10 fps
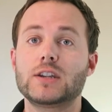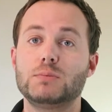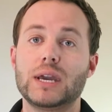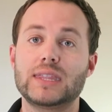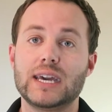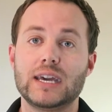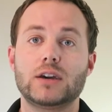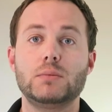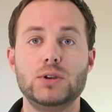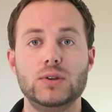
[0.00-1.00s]
to make the
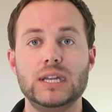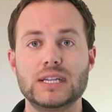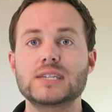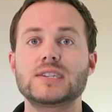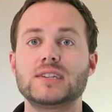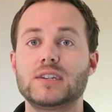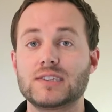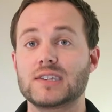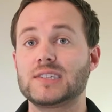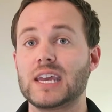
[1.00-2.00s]
income you need to
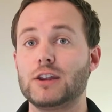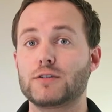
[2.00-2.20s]
sustain your